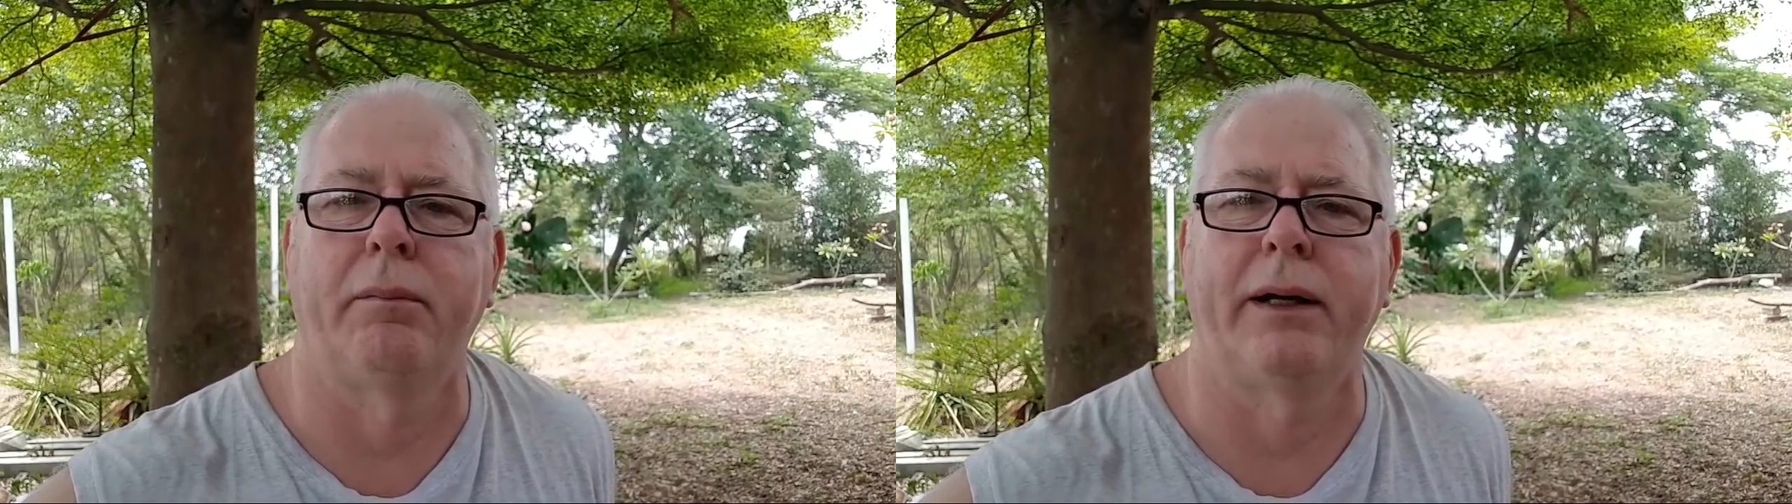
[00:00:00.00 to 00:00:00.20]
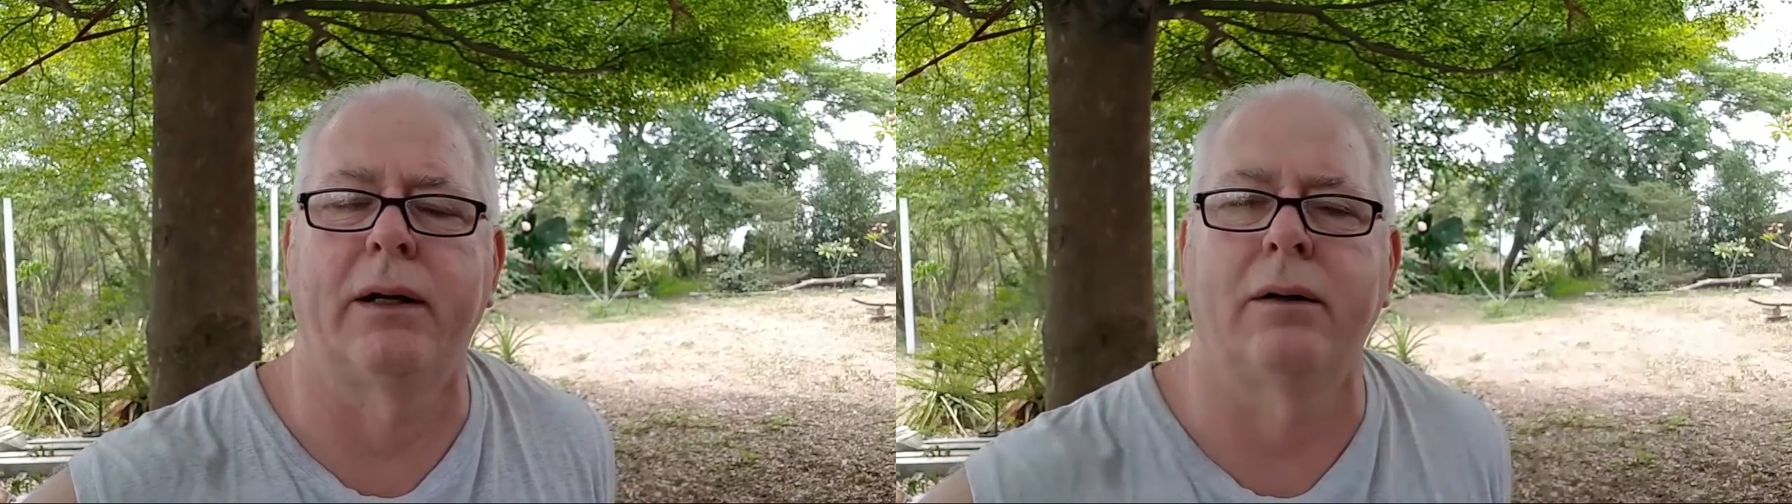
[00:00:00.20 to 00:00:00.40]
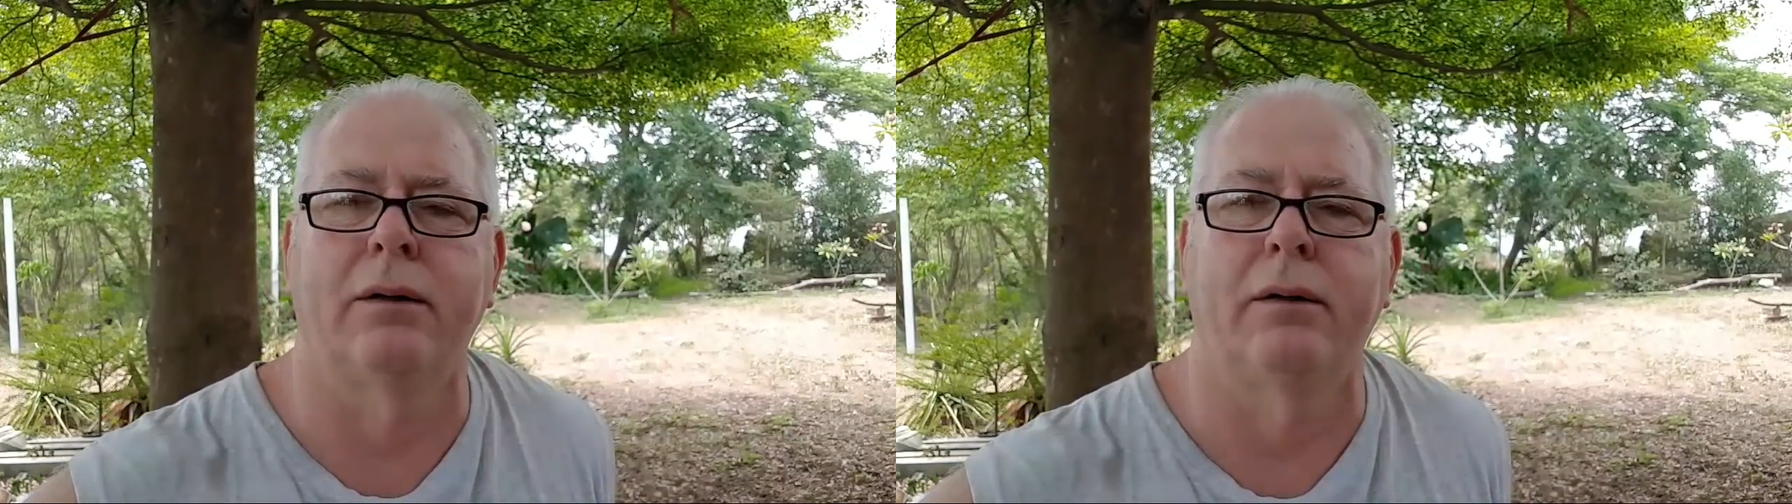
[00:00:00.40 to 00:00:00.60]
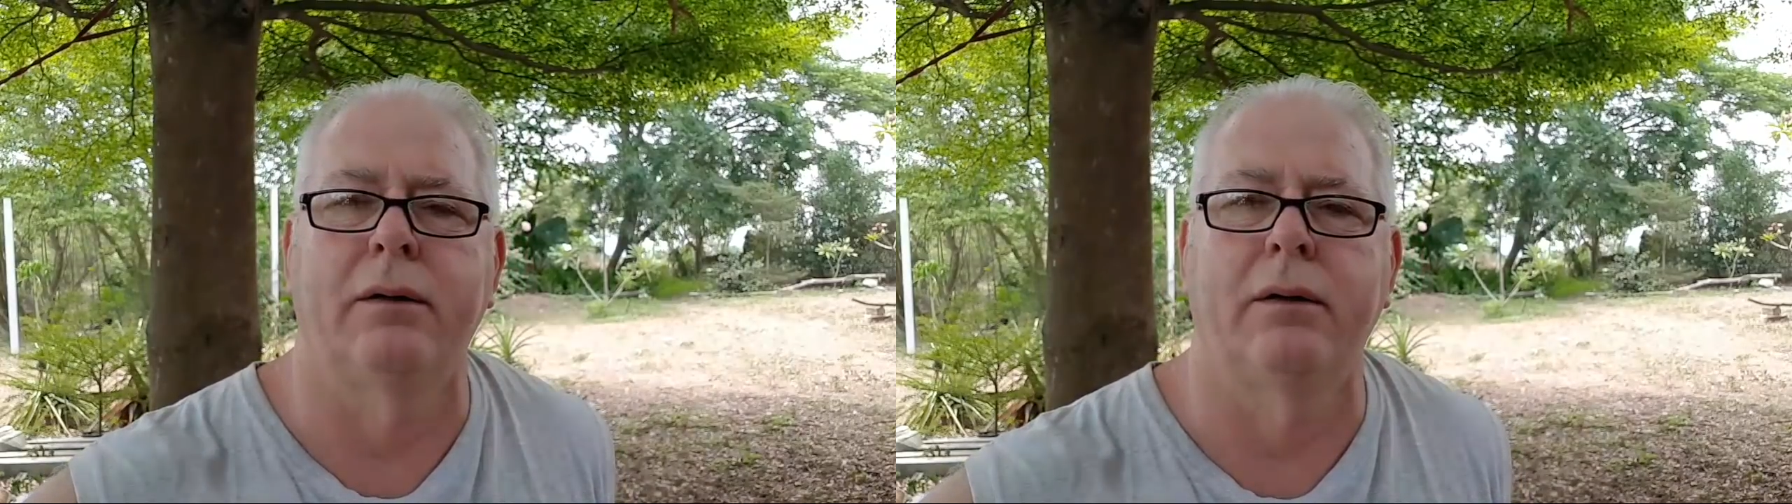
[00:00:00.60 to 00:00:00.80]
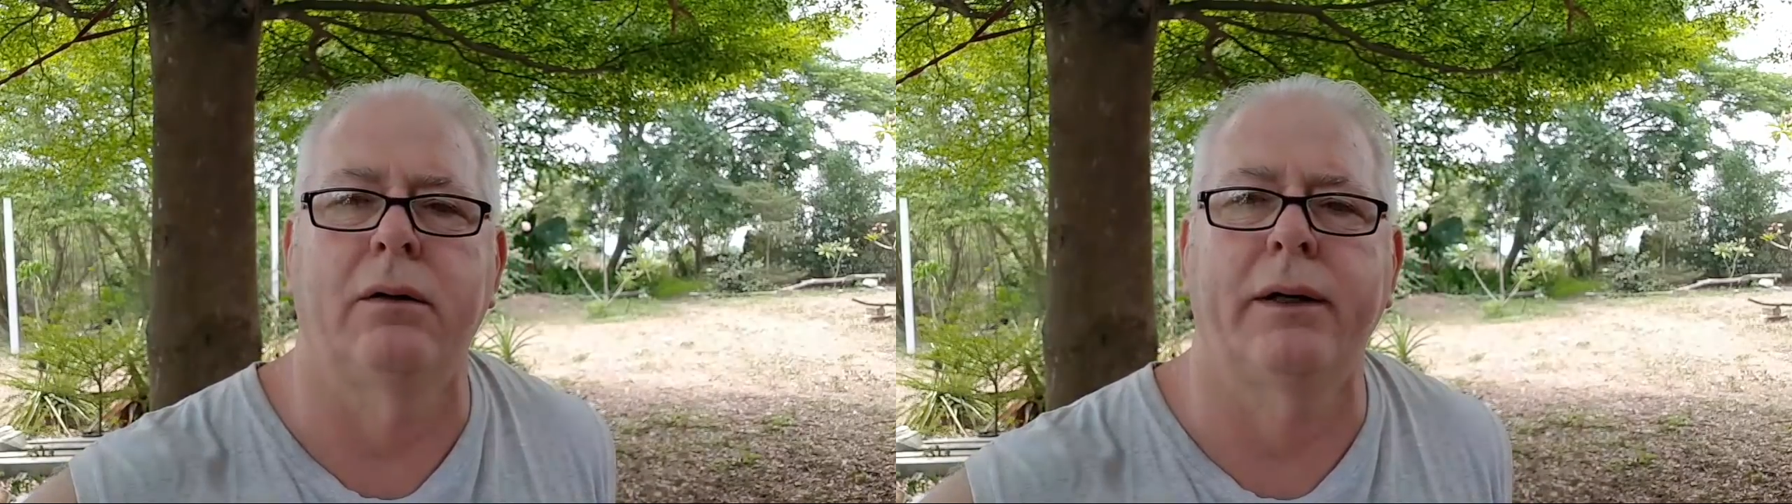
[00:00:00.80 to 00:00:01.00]
beer.
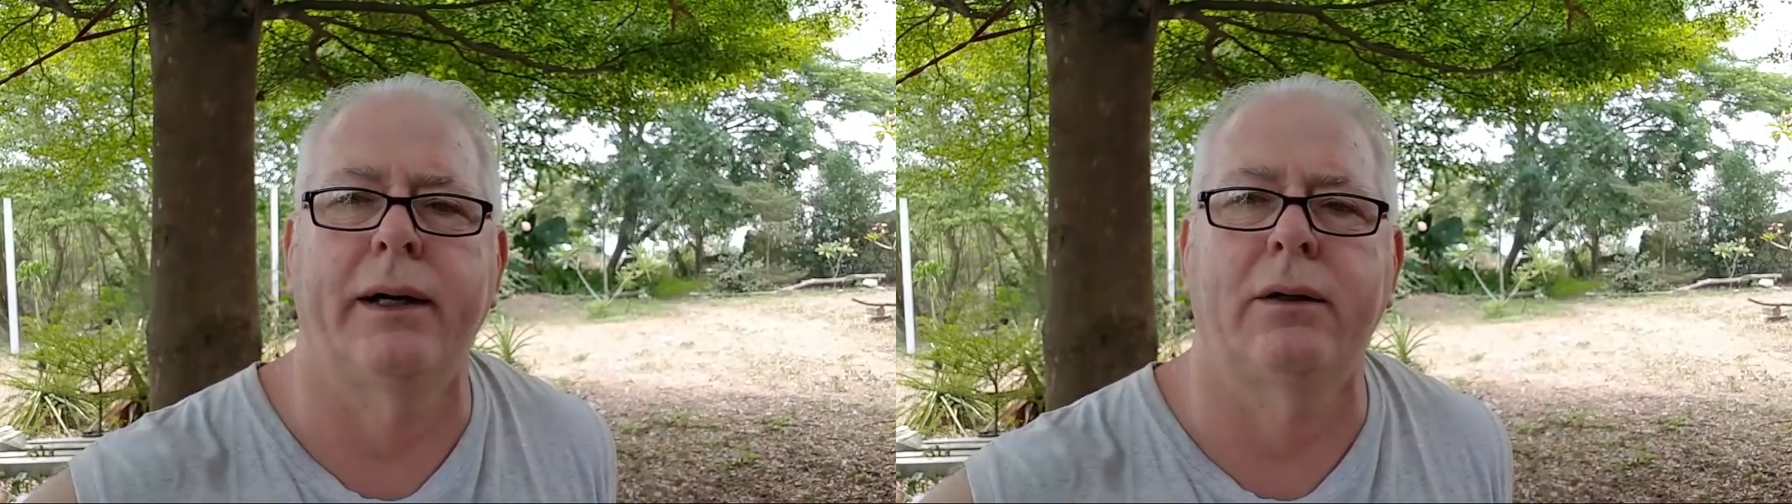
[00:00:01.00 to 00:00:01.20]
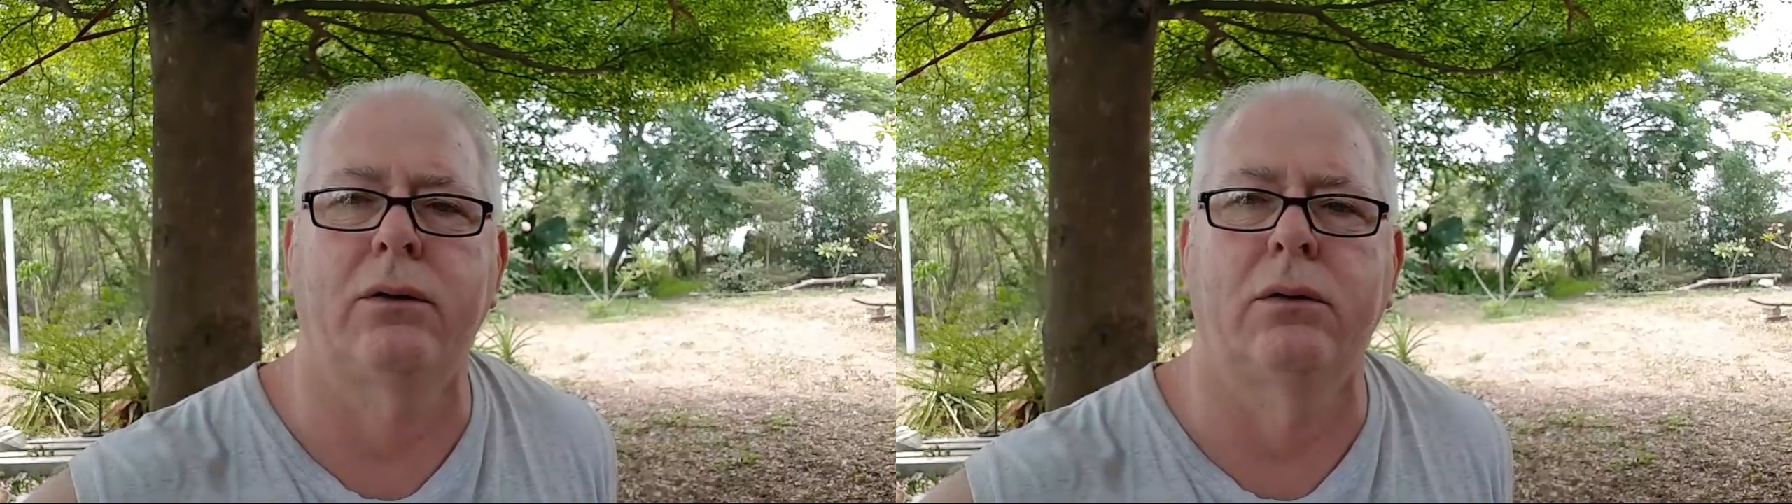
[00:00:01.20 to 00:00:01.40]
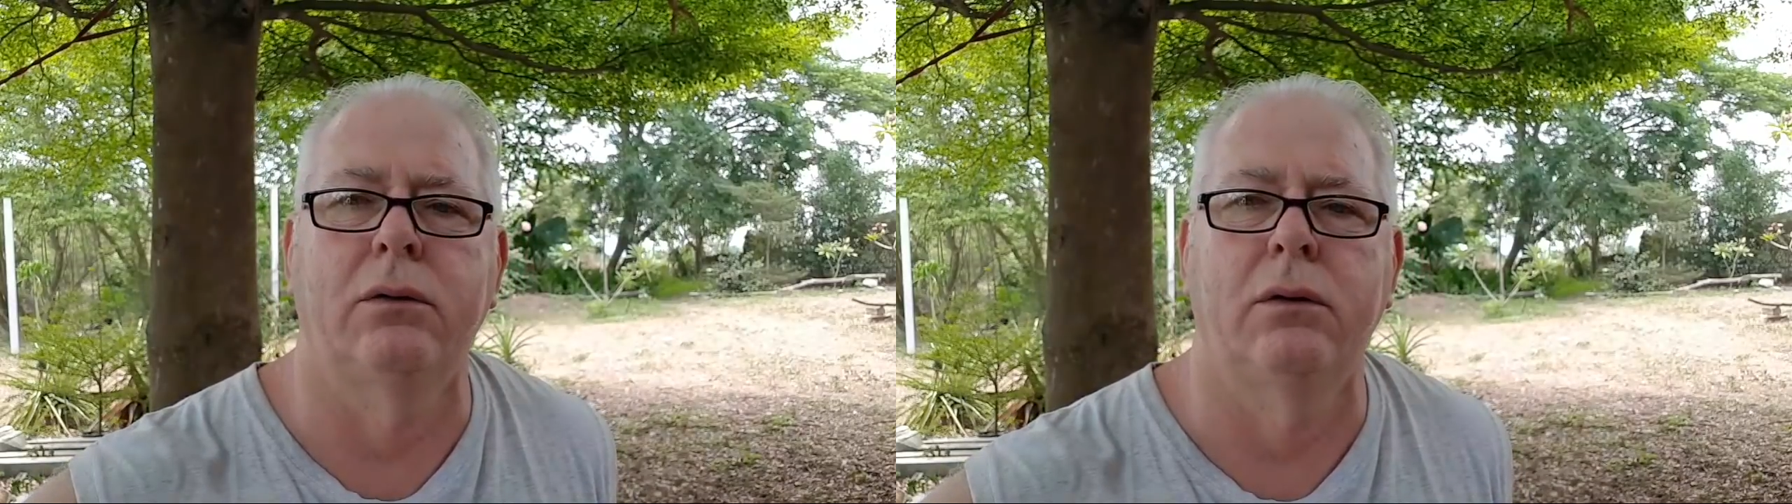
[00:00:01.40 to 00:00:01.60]
Okay, cool.